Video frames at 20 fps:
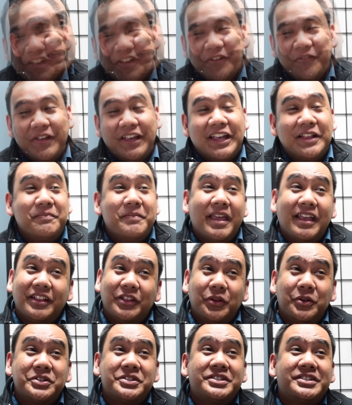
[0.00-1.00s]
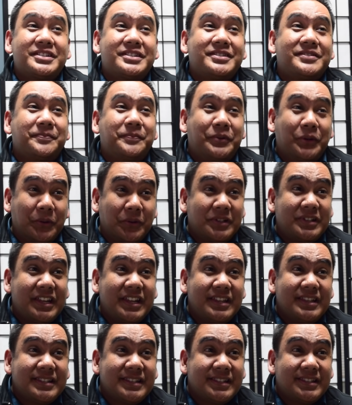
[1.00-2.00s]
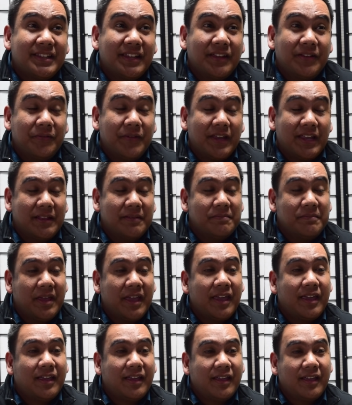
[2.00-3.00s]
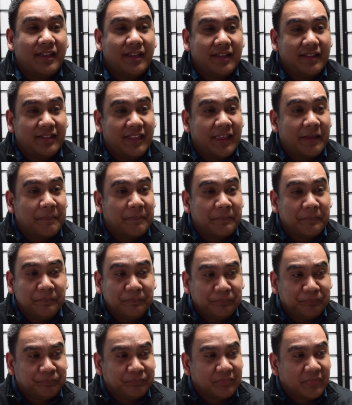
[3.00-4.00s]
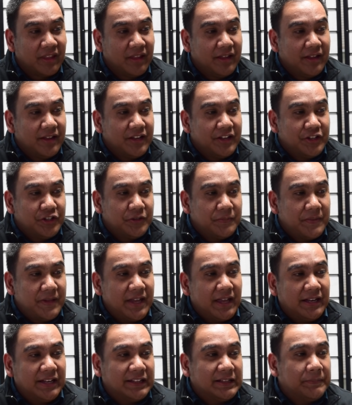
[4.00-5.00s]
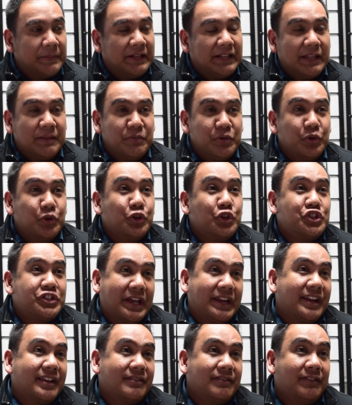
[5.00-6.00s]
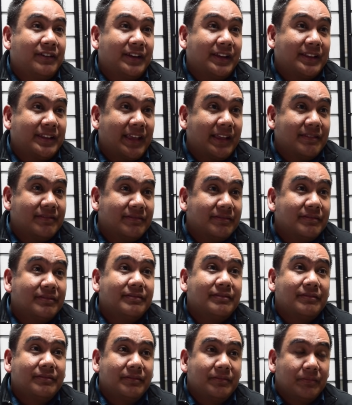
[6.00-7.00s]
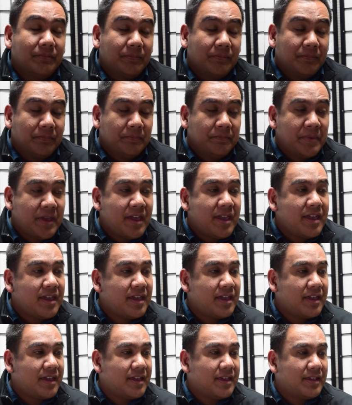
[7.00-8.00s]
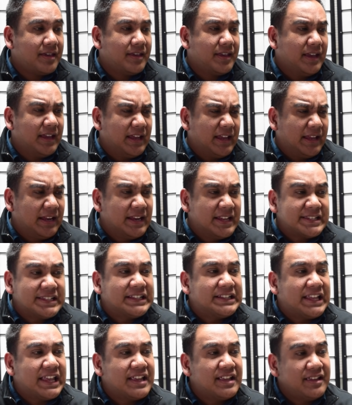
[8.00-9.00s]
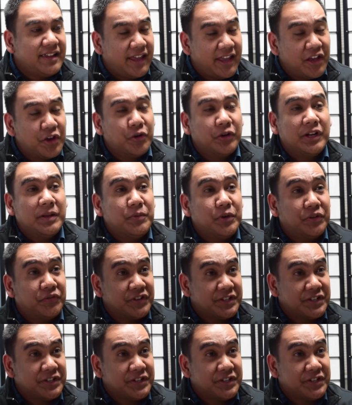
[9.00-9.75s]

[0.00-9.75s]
we can make those proteins, we can make them to be a little bit immunogenic, or it can be eliciting a good immune